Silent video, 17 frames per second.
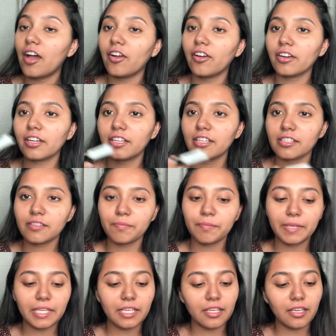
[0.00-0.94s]
Hourglass
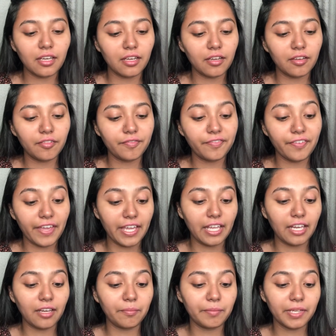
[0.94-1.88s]
Mini
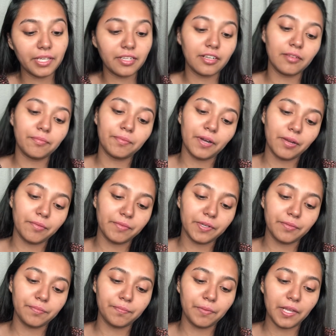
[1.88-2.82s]
Veil Mineral
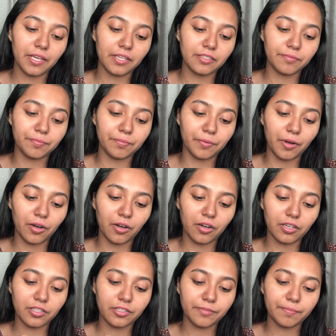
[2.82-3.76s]
Primer plus
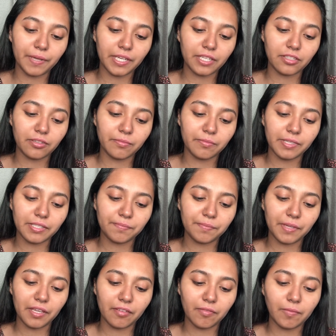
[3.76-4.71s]
Broad Spectrum
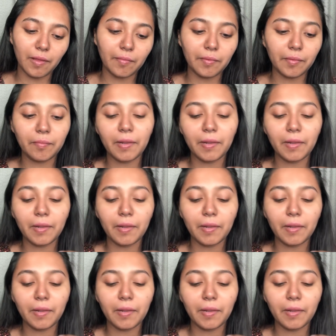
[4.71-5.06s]
SPF blah blah